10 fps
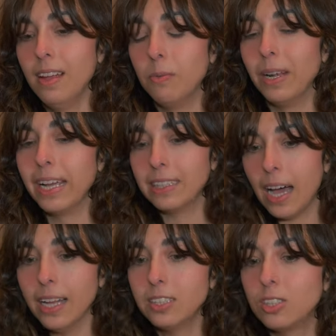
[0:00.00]
really
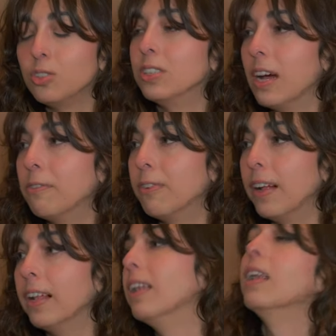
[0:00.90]
attached to their
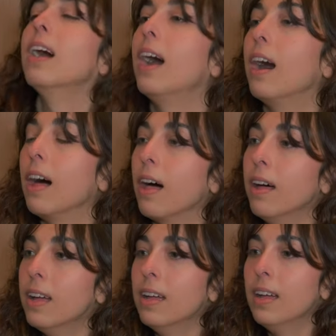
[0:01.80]
role uh,
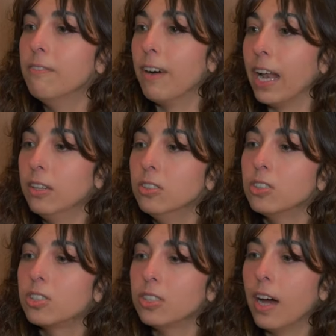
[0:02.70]

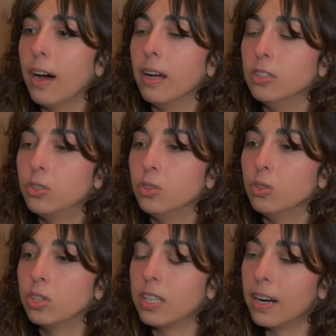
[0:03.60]
values uh, to
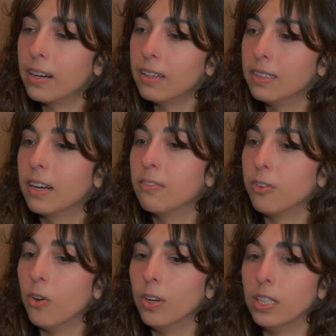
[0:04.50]
serve their
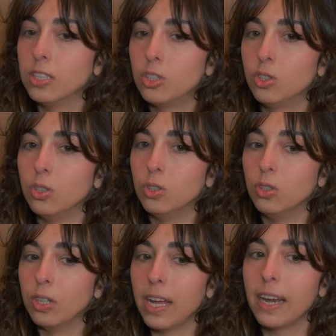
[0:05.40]
voice
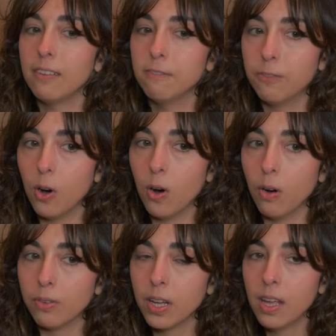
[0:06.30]
to get
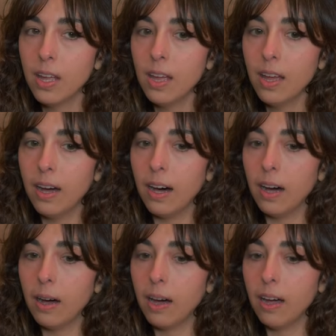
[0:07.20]
involved
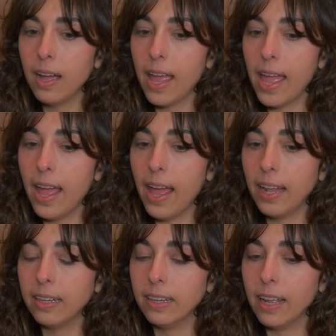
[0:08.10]
uh,
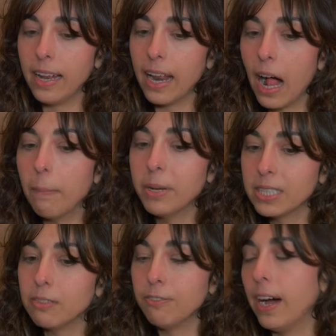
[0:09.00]
and and help us
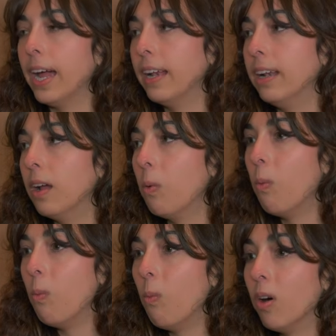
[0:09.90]
define
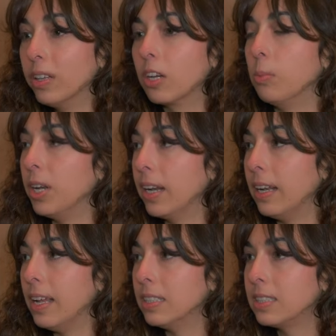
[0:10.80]
what the community
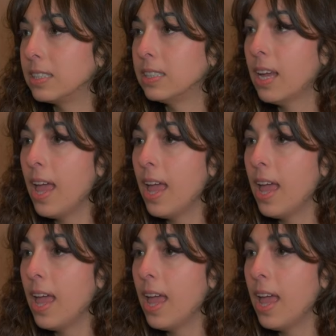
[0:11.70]
needs